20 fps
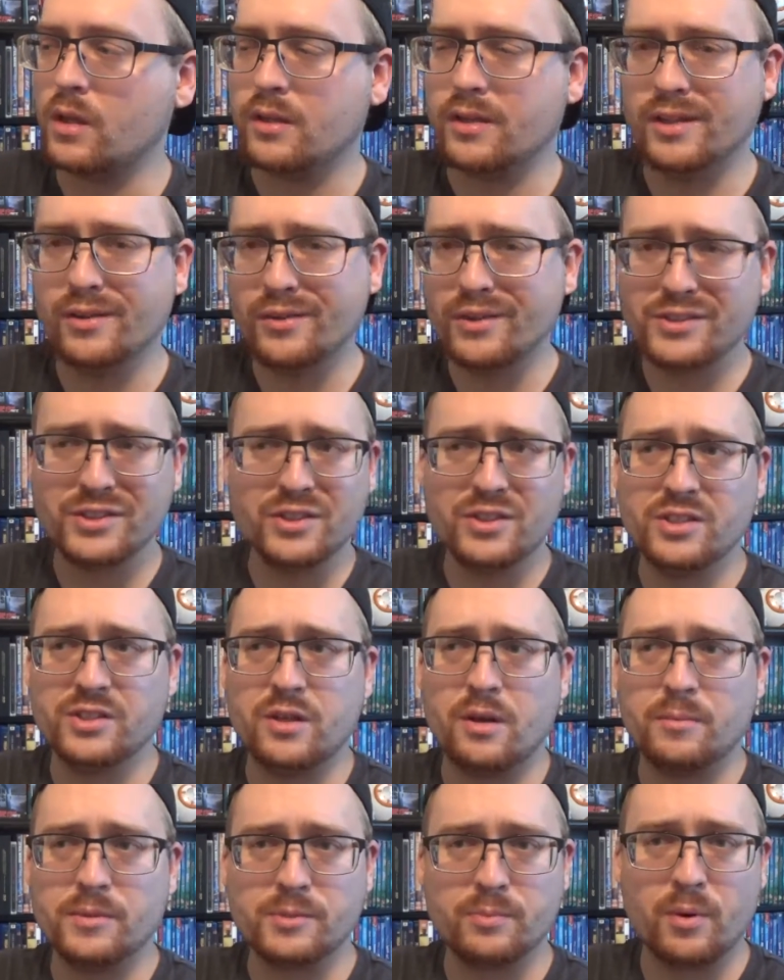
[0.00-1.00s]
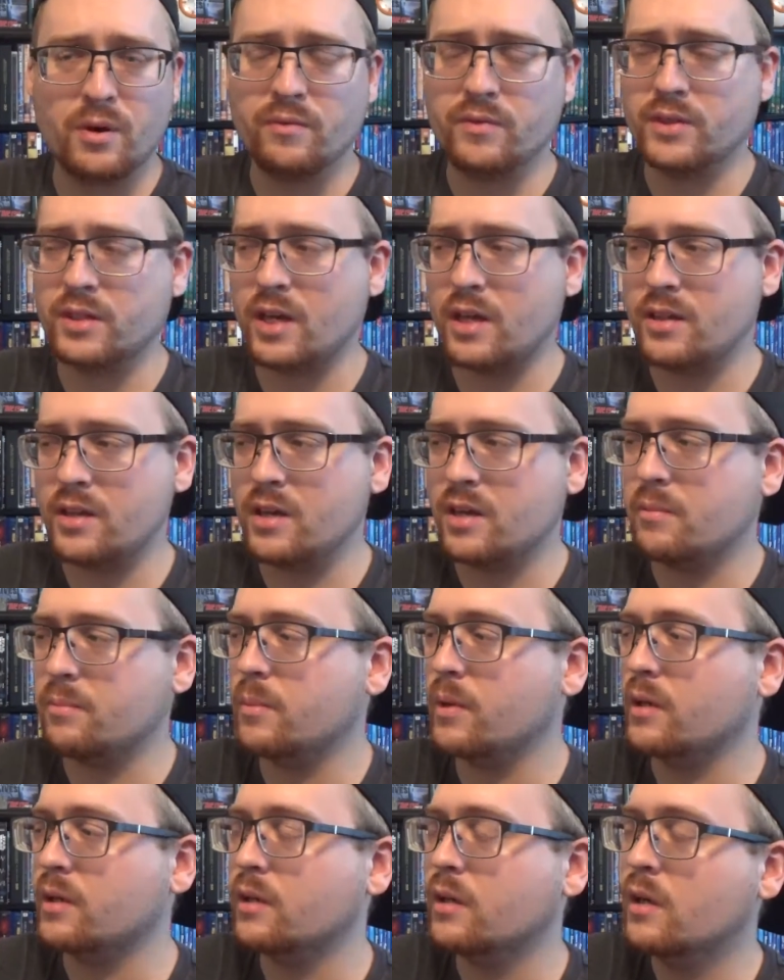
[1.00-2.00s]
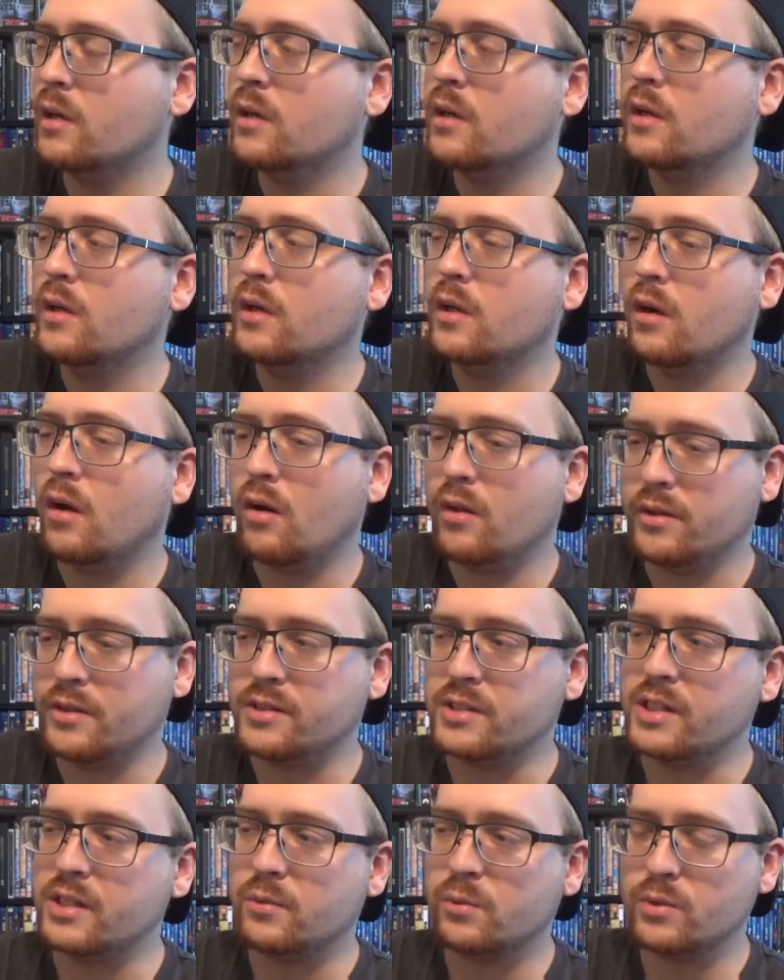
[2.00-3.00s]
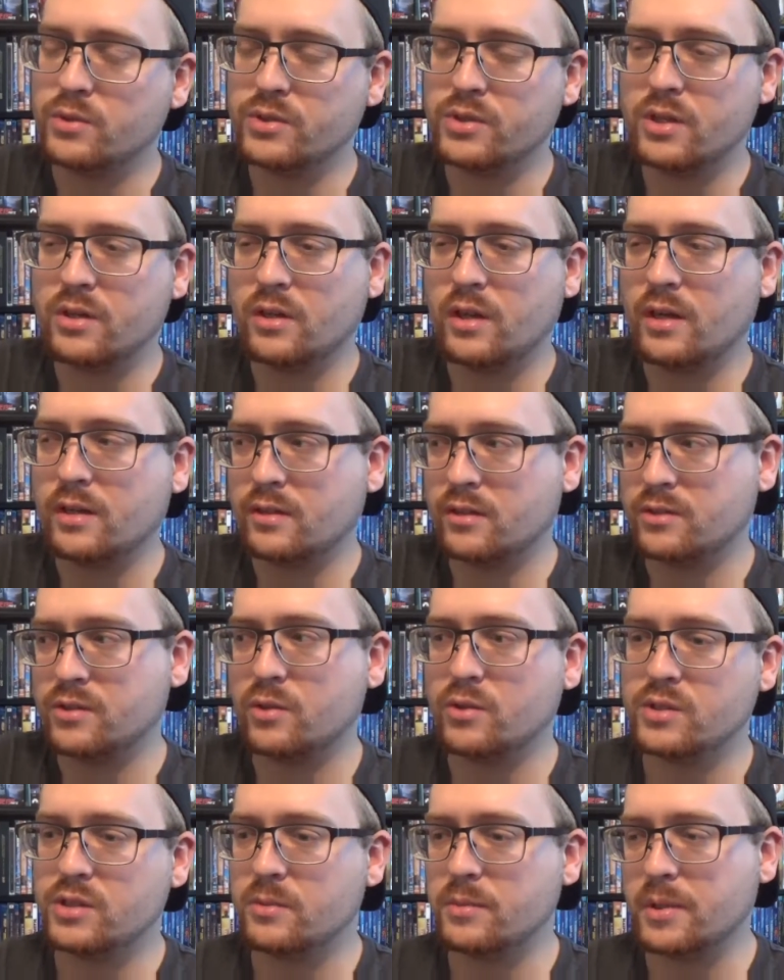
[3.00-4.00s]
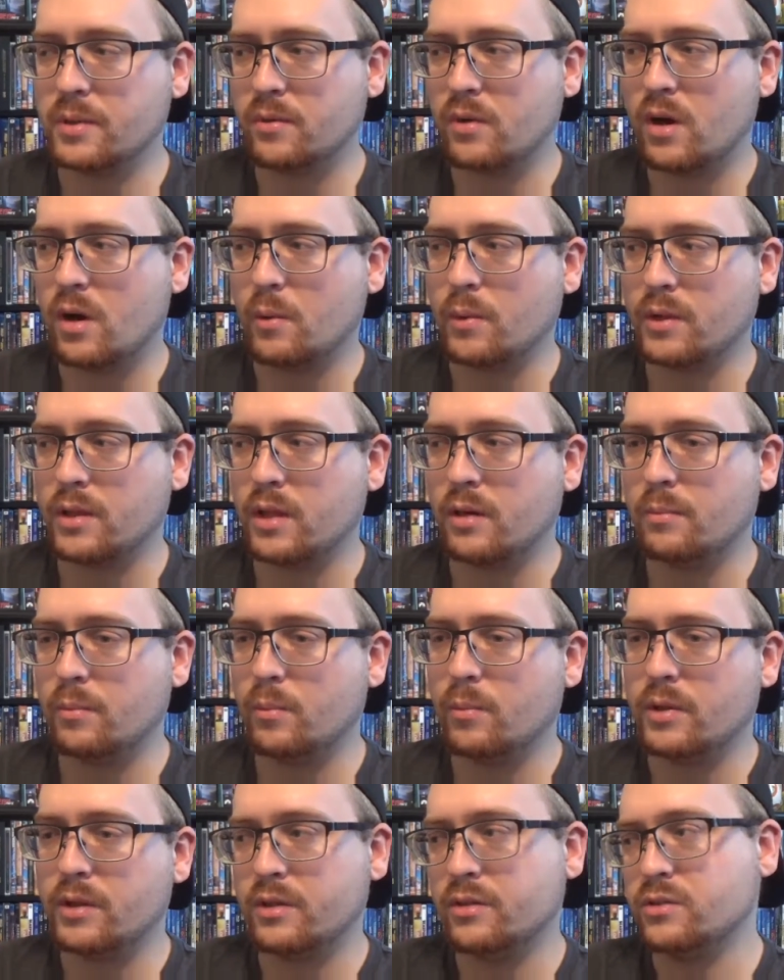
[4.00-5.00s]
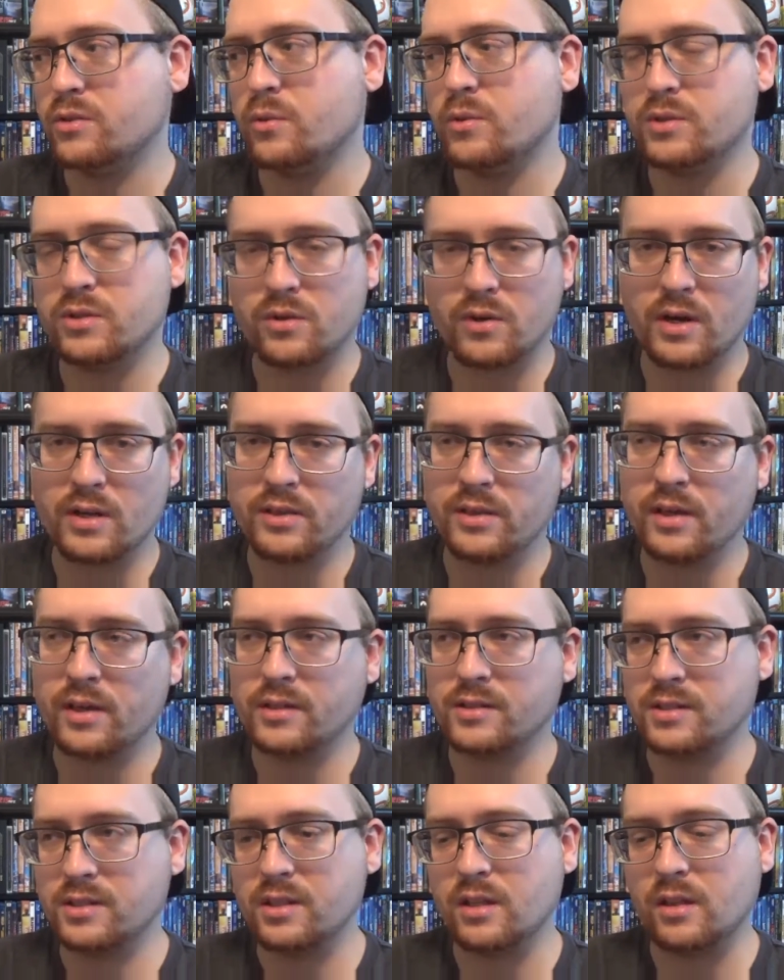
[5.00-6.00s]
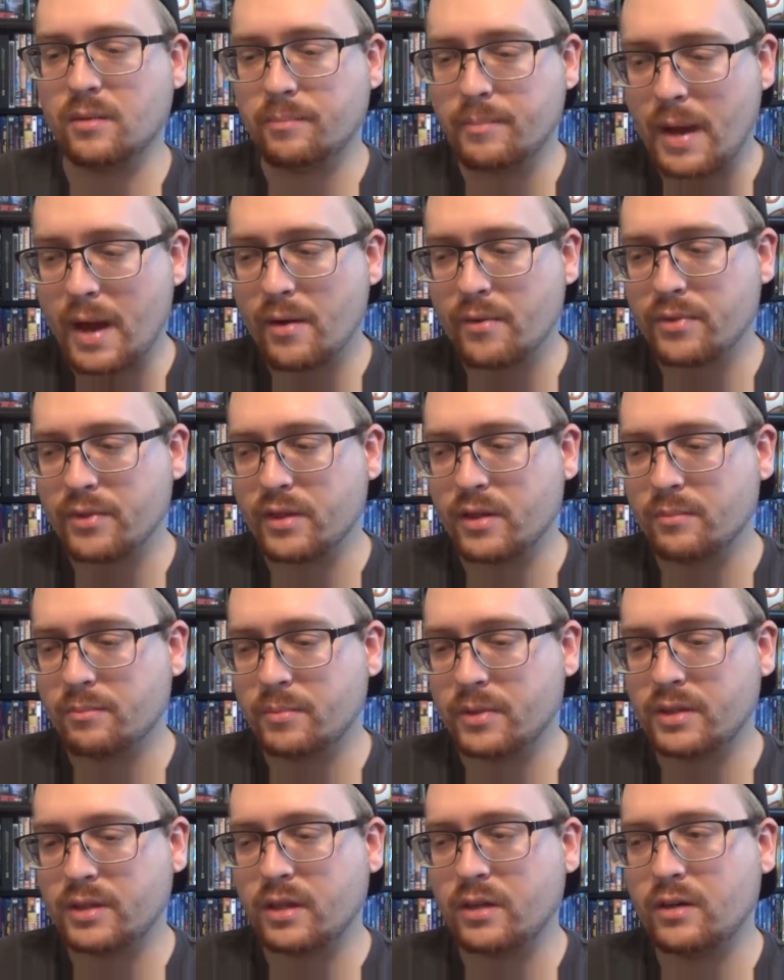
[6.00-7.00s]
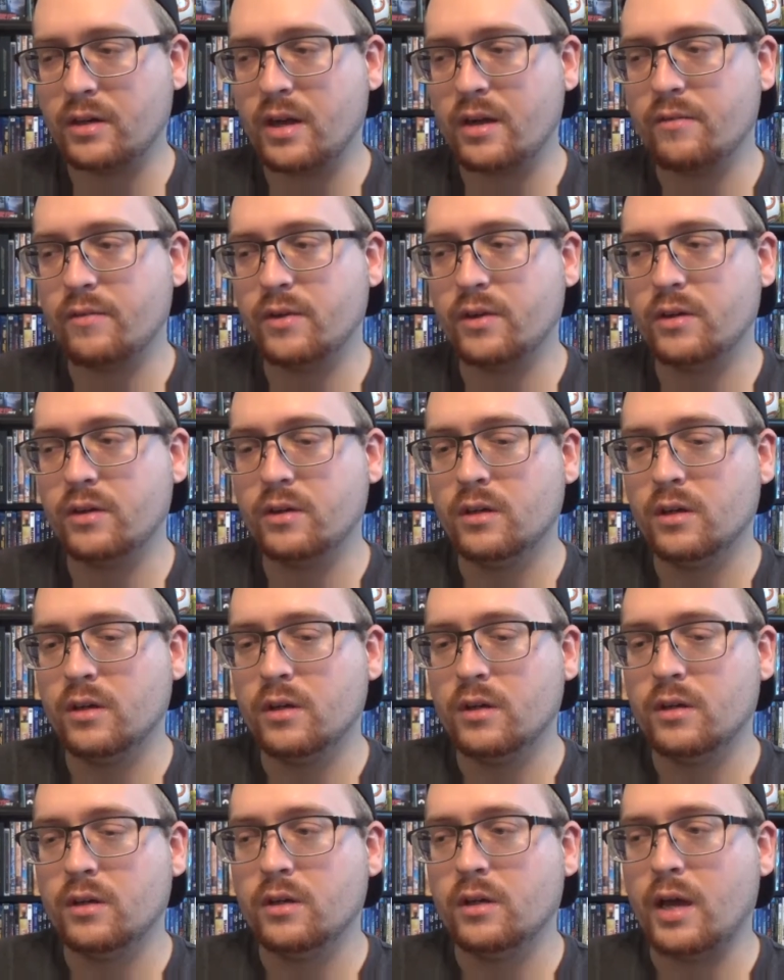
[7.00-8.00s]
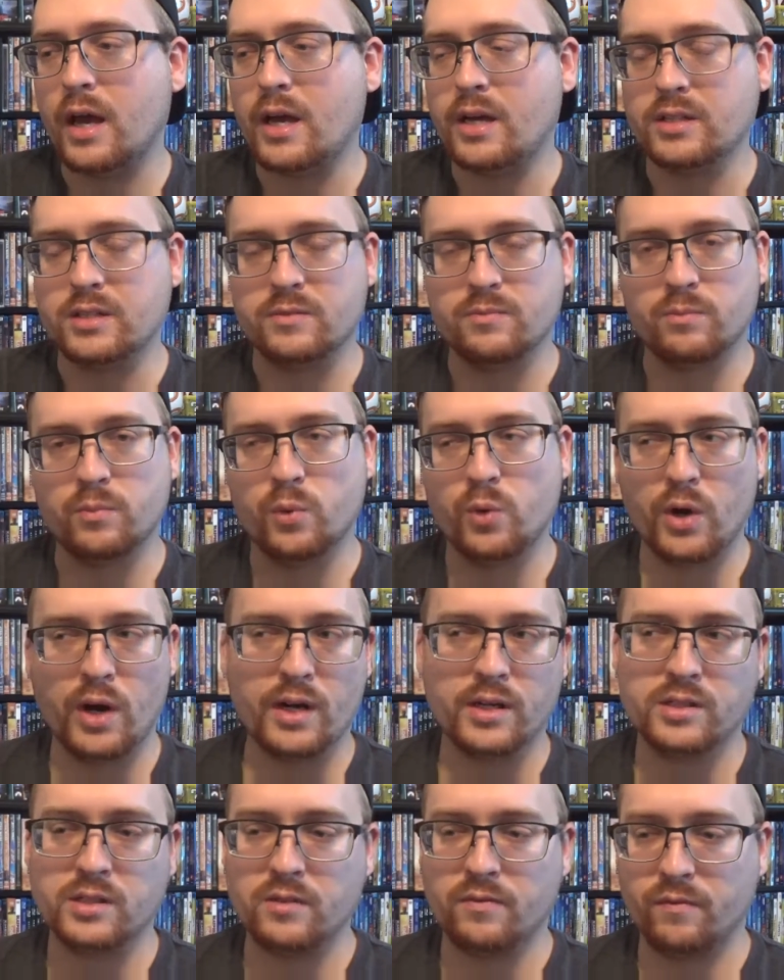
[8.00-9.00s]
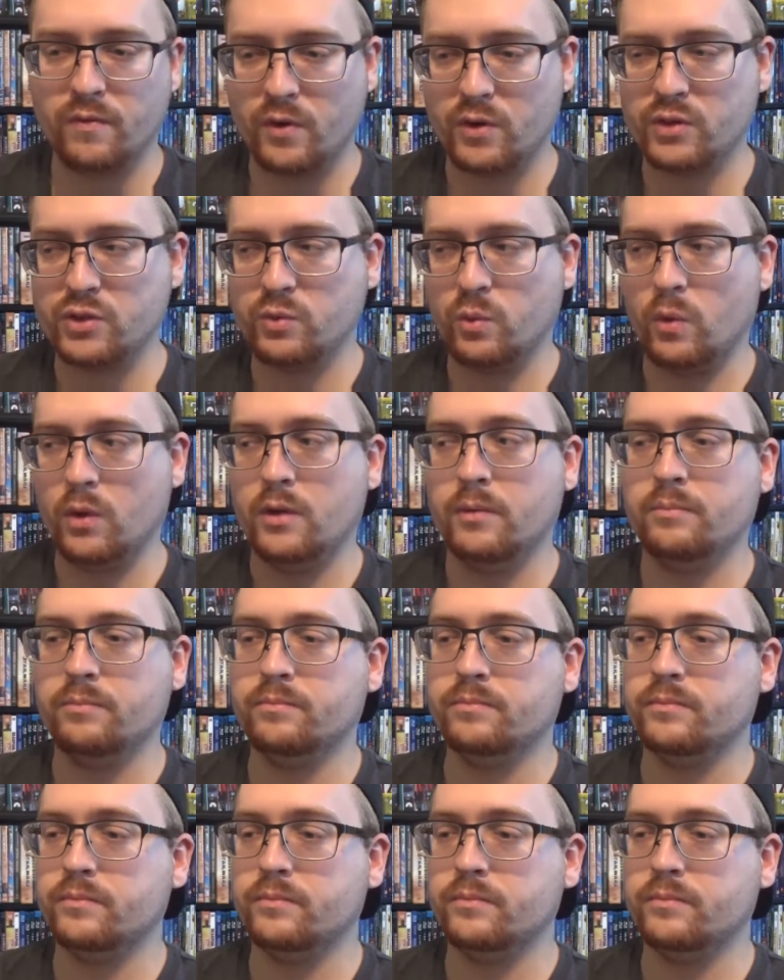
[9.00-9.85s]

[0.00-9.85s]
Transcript: the original is almost perfect, I think, but all the sequels, they're like, there's always something wrong with them, but there's always great things still about them, but they're never as great as the first one.